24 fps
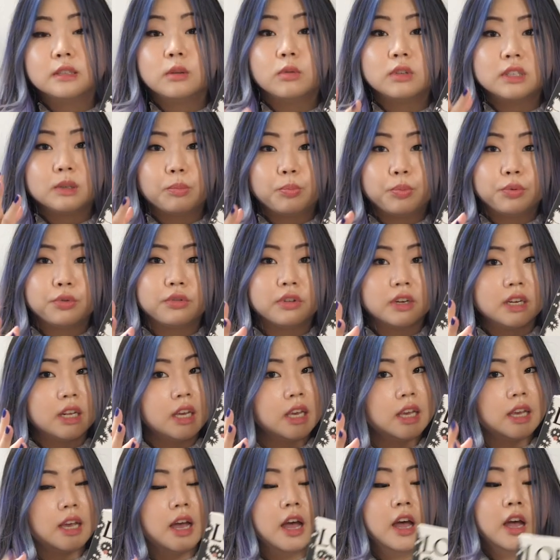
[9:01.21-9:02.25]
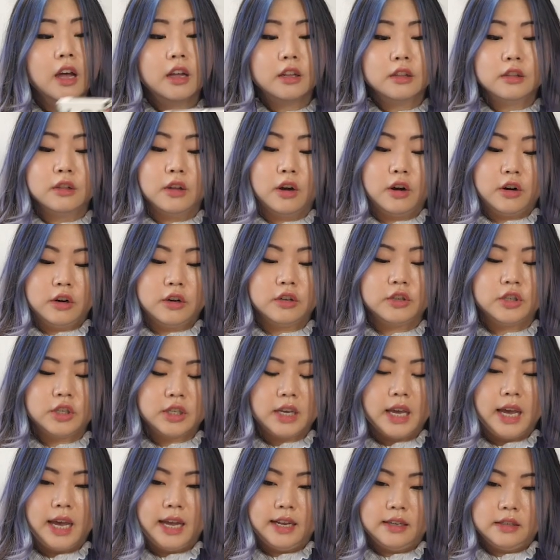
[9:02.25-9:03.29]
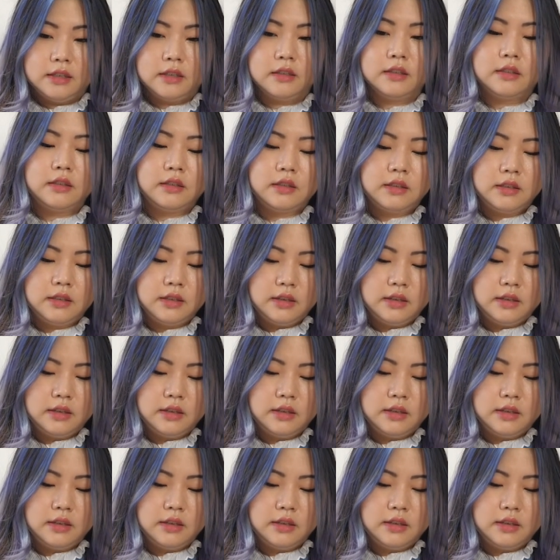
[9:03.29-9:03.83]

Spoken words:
So it's a pretty large candle.